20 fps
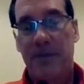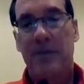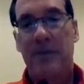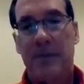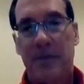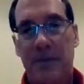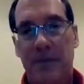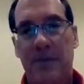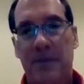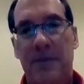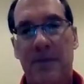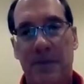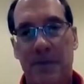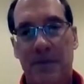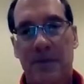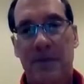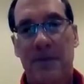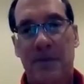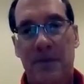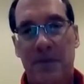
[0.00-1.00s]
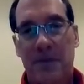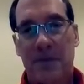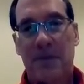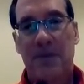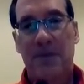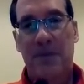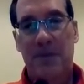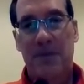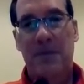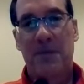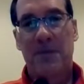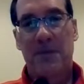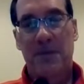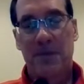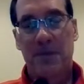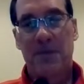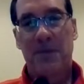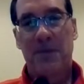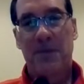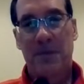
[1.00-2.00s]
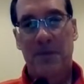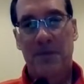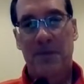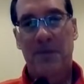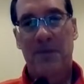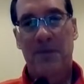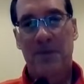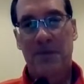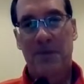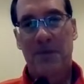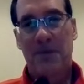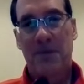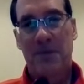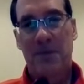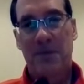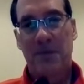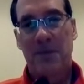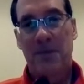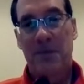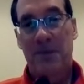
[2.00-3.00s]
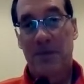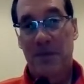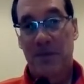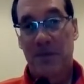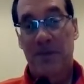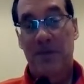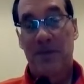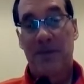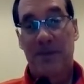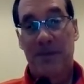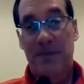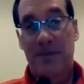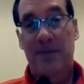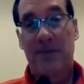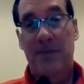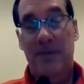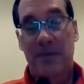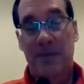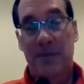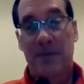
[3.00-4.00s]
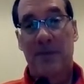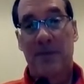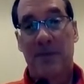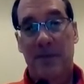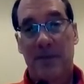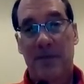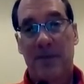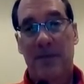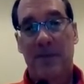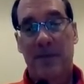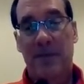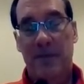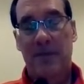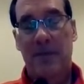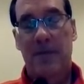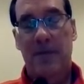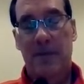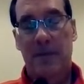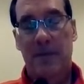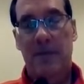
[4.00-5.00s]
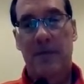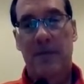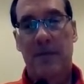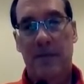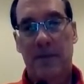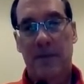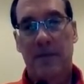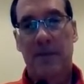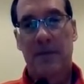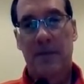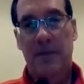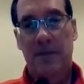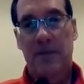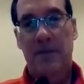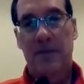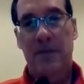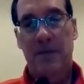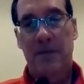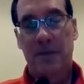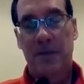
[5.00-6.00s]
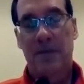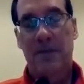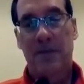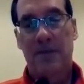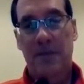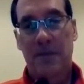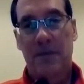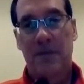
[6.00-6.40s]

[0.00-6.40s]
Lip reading: (not speaking)